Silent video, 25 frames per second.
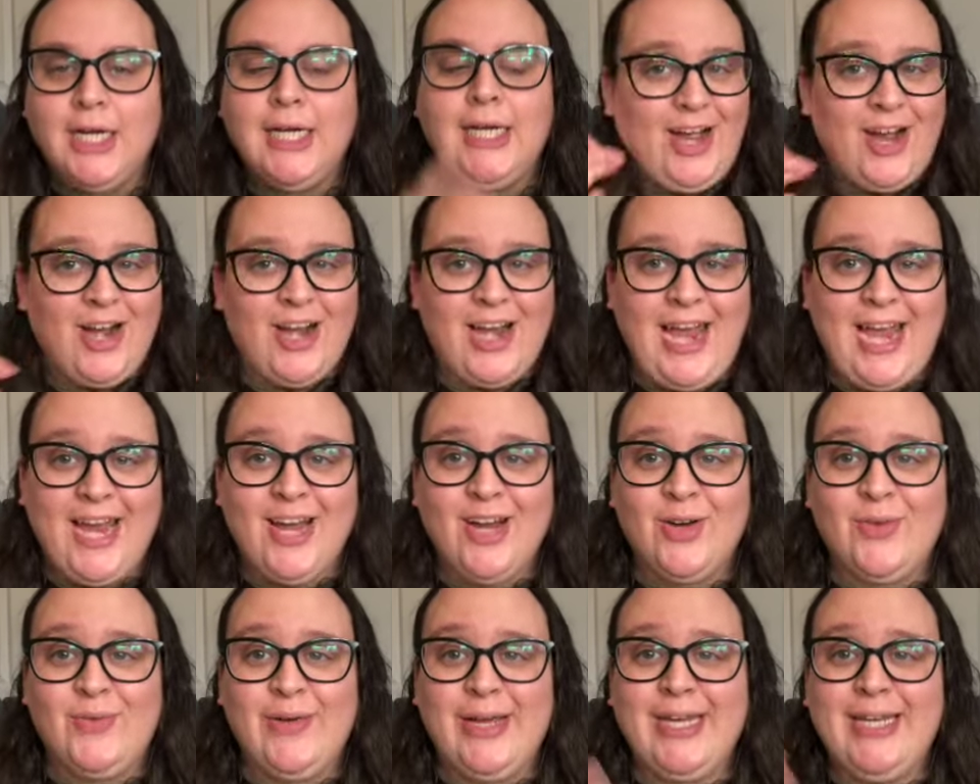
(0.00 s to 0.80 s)
Our
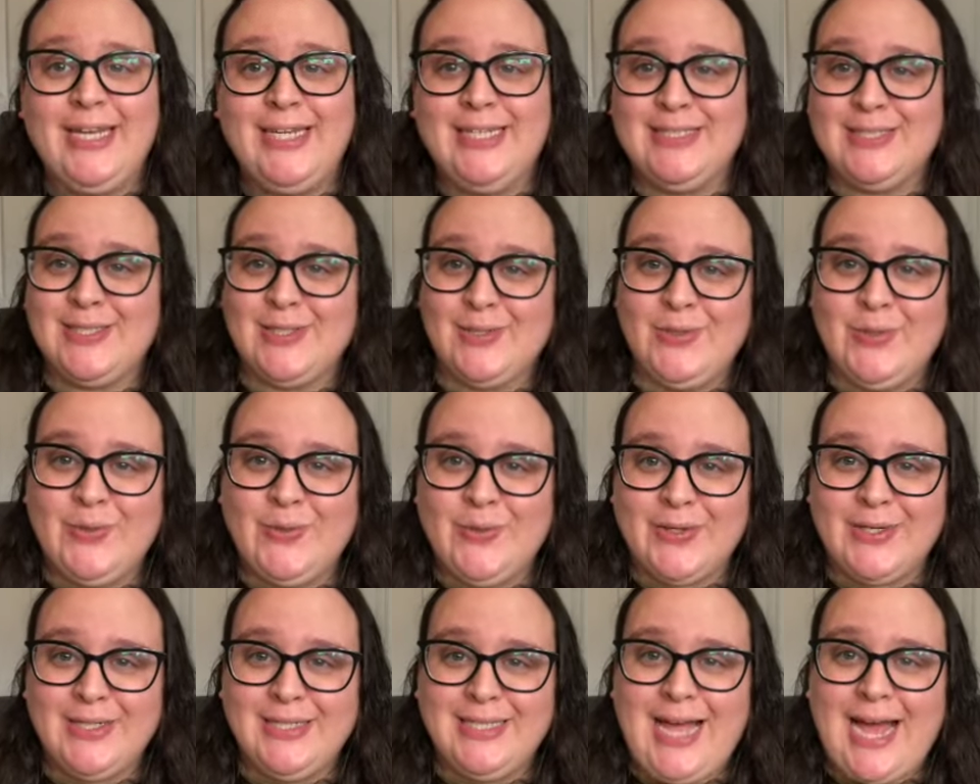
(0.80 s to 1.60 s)
heroine is
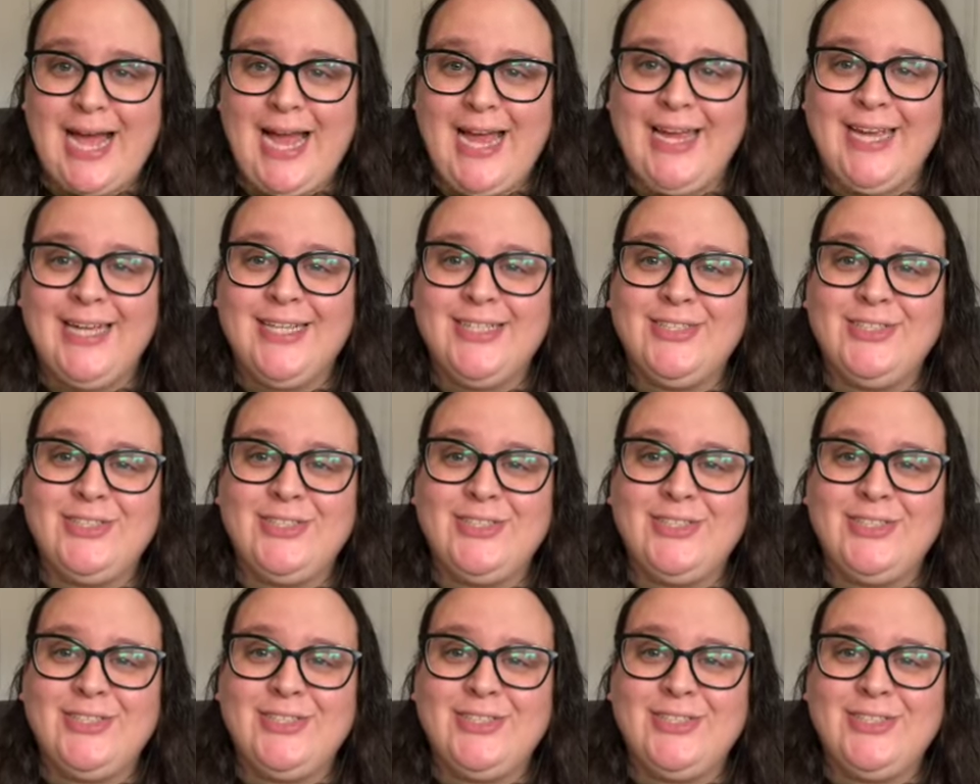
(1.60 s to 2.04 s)
Lorelei.